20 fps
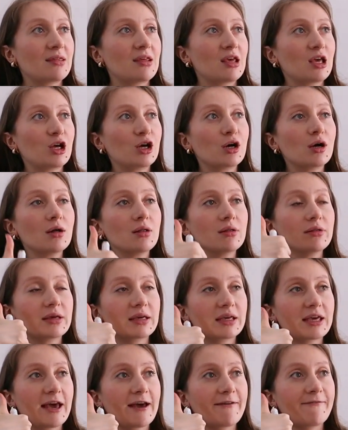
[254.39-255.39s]
They call
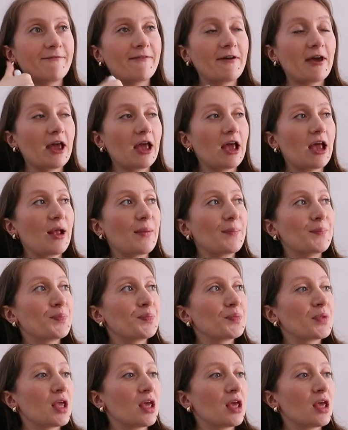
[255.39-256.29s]
the cafe,